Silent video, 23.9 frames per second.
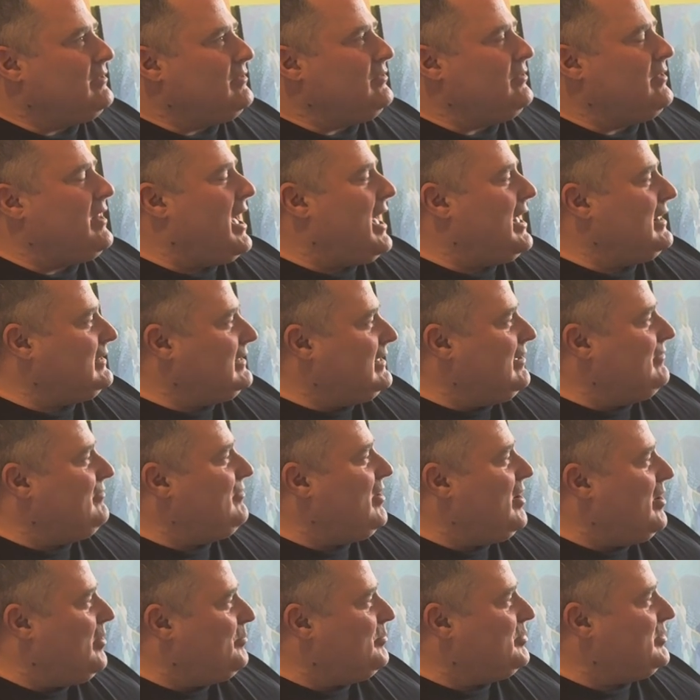not give
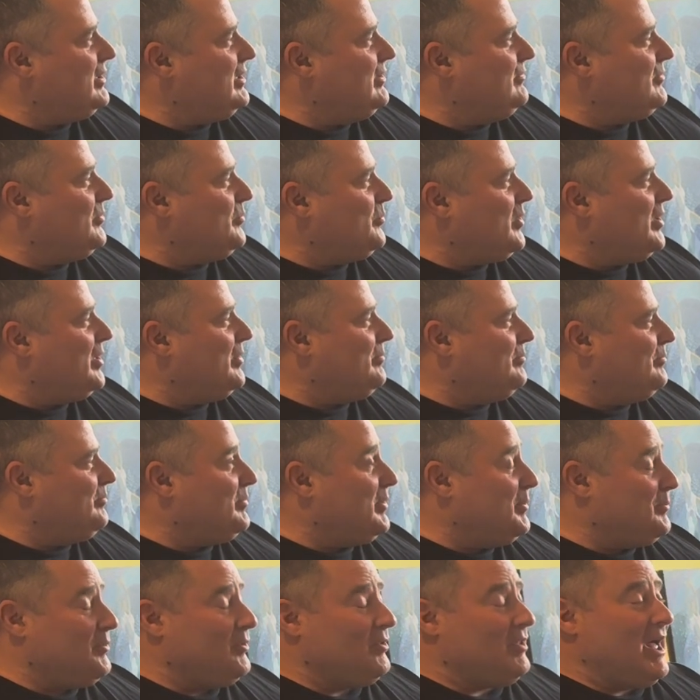up even when
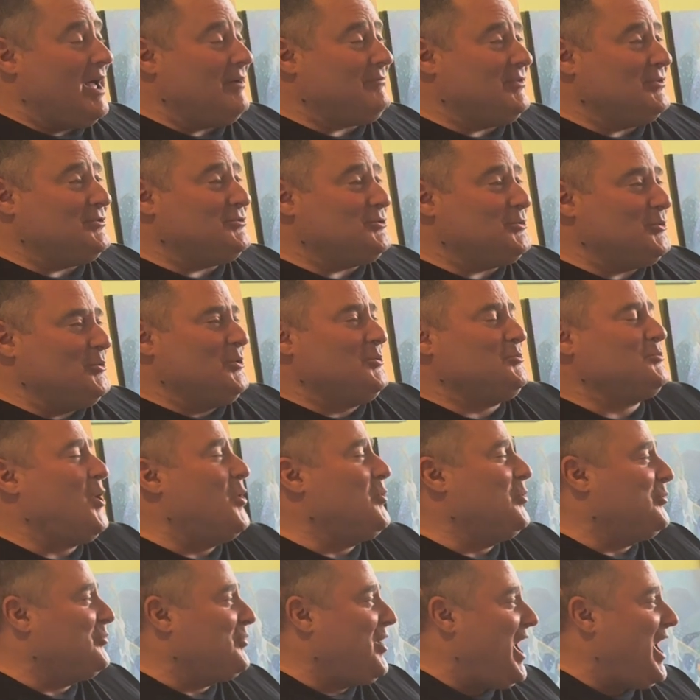people laugh at you and roll their